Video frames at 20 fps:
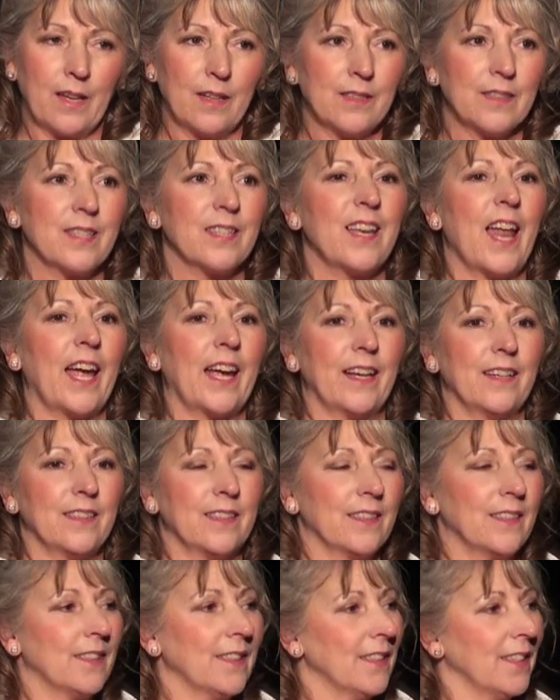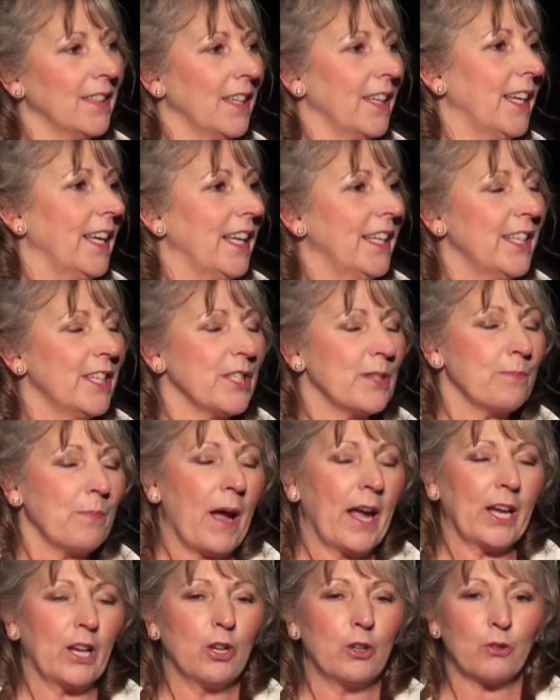Tonight, it is
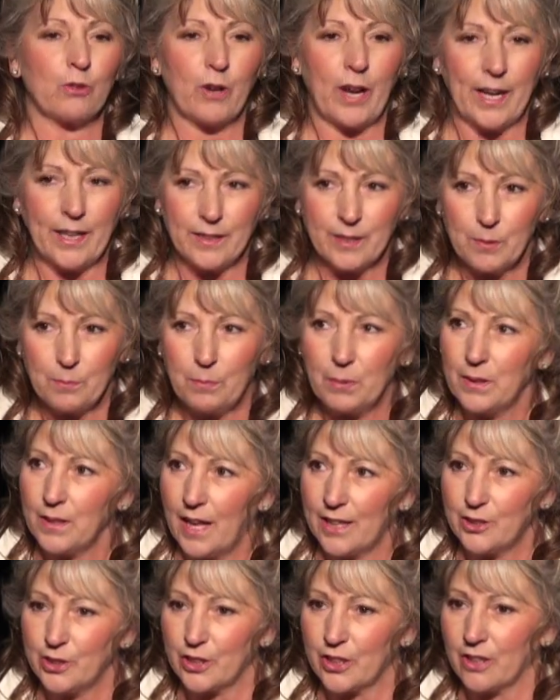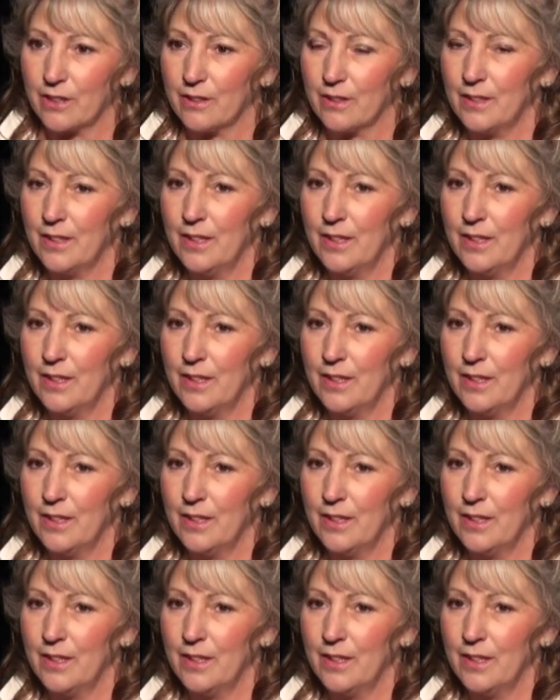my great pleasure